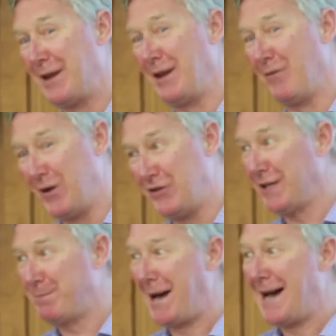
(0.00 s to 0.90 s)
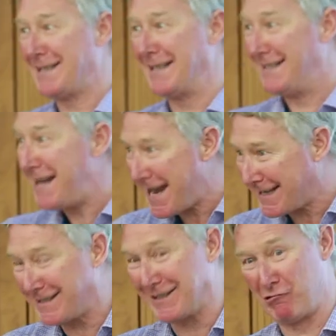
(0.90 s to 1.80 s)
if we're just passing
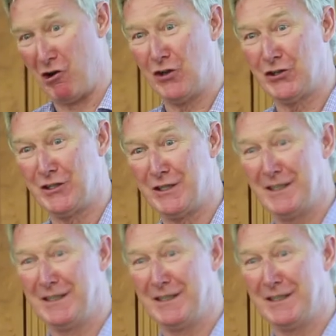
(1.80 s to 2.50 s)
text across,